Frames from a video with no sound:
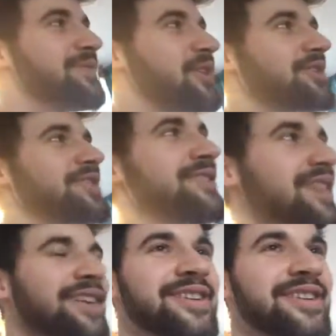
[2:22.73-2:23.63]
vlogging.
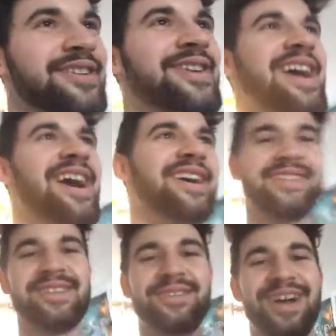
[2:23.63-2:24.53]
I don't know. I
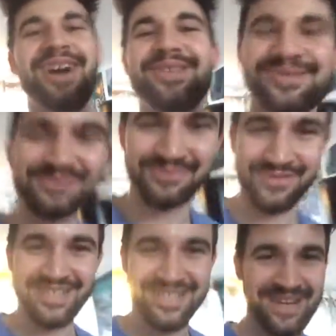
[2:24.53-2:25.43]
think you guys would
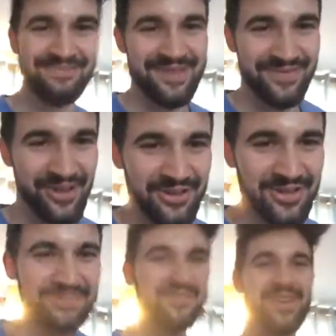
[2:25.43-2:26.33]
appreciate me
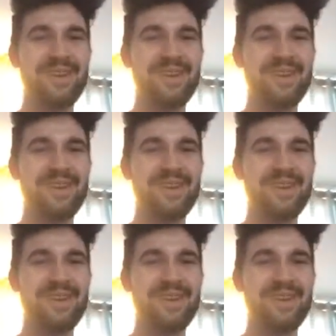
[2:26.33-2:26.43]
vlogging.